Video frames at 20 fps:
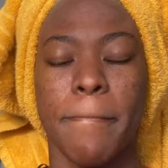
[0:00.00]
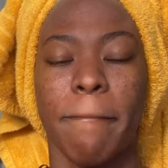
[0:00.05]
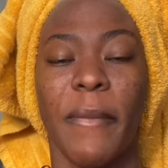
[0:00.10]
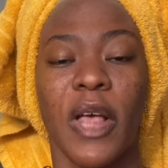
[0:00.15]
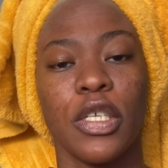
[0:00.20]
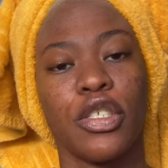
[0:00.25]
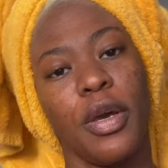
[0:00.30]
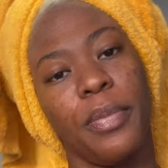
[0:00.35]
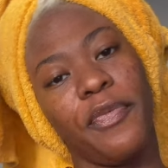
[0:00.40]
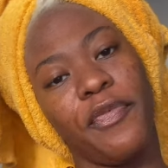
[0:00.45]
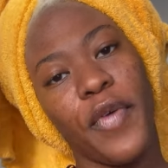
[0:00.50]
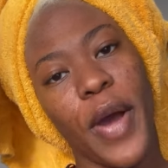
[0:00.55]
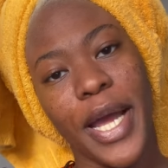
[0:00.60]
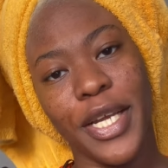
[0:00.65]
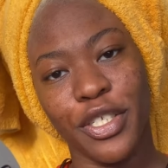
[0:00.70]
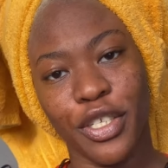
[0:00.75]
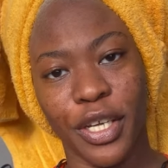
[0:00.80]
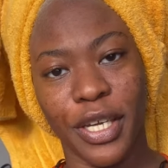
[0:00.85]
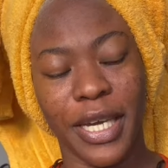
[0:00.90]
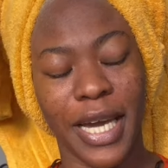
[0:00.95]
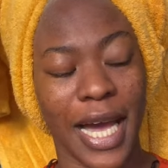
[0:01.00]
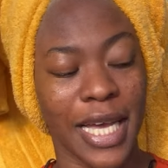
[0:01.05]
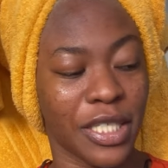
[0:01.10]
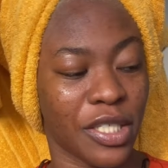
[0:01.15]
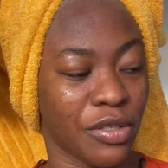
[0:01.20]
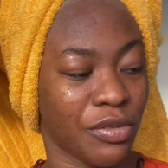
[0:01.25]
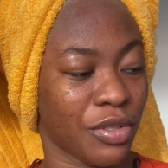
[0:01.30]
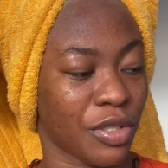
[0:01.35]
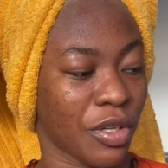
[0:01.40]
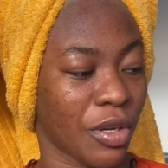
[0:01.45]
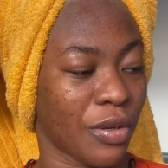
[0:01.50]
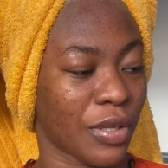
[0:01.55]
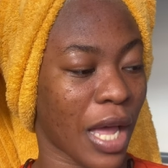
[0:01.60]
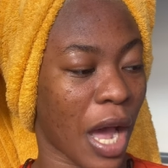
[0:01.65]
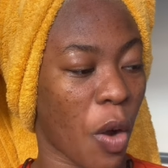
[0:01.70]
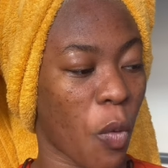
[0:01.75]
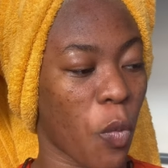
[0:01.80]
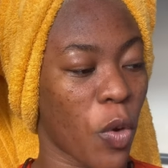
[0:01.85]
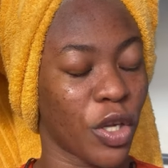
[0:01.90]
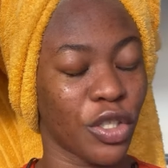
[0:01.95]
So before I show you guys the result,
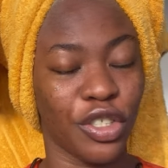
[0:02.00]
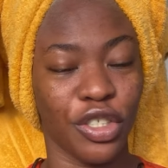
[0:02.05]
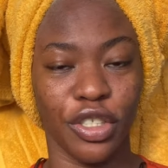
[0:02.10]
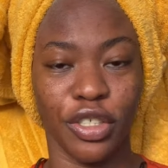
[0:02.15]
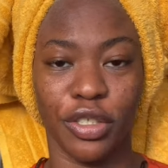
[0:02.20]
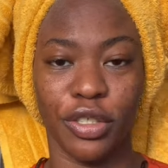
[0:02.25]
I want you